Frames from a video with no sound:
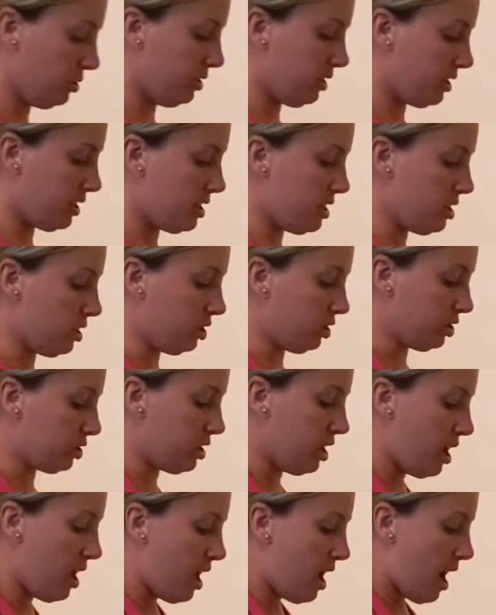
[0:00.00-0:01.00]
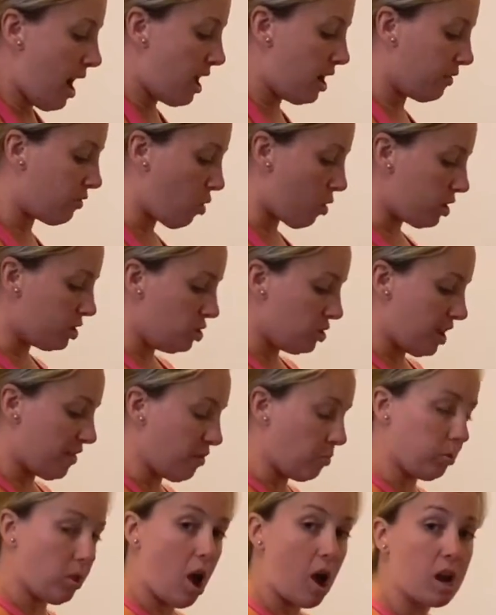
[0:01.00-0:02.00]
the heels. And of course, you can have
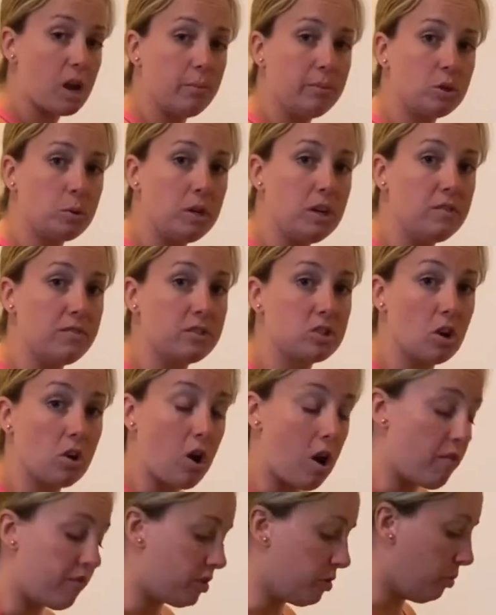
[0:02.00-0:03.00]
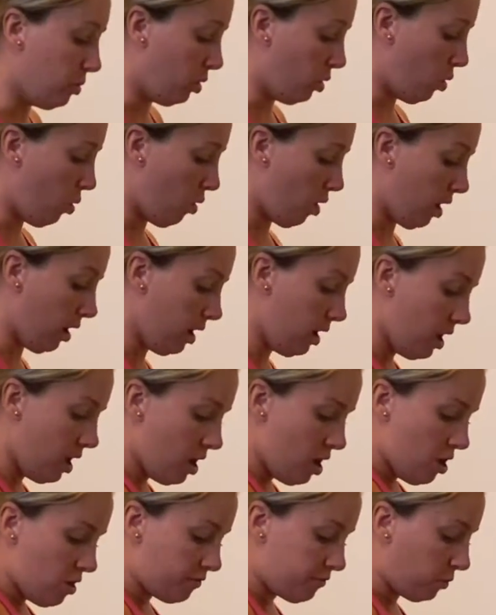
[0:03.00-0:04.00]
a block in between if it's uncomfortable, or
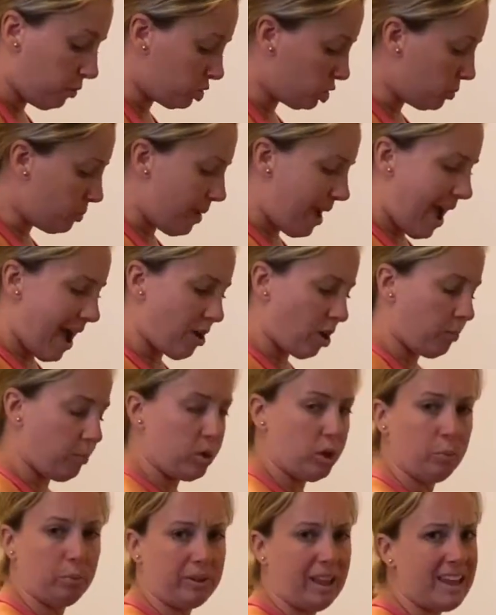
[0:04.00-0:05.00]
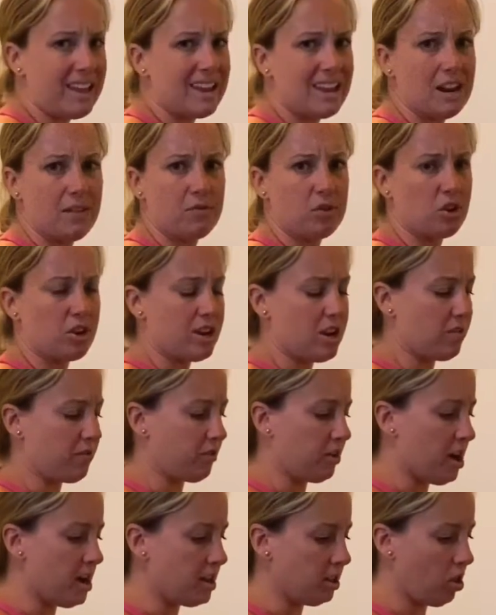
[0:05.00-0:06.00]
fold your mat, or put a blanket if you're here
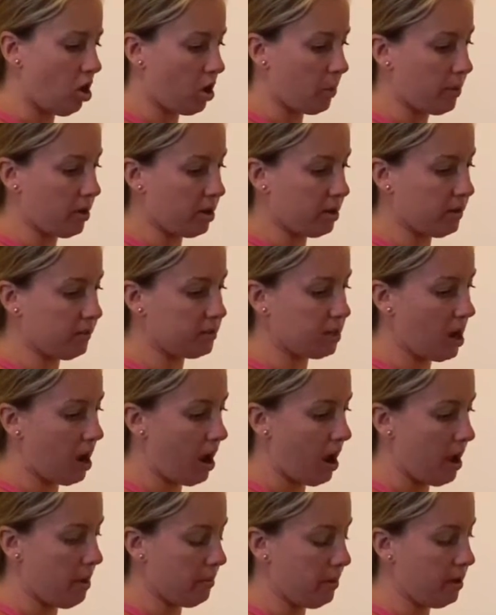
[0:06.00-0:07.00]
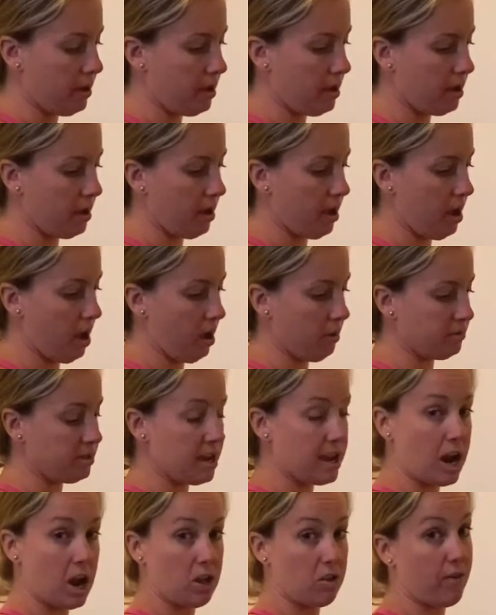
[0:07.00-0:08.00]
for any long period of time.
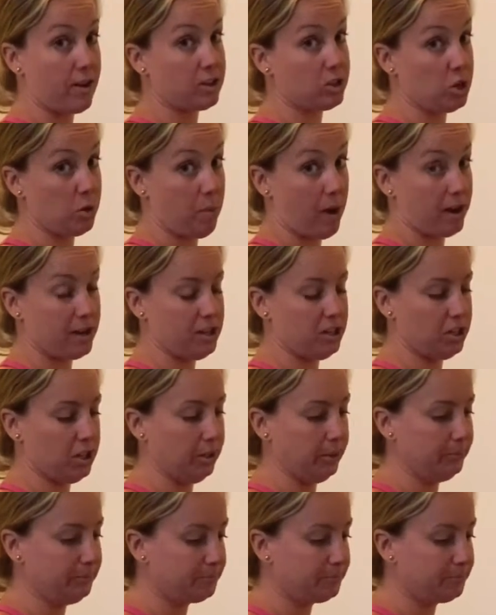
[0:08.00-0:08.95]
Take care of the rest of your body too.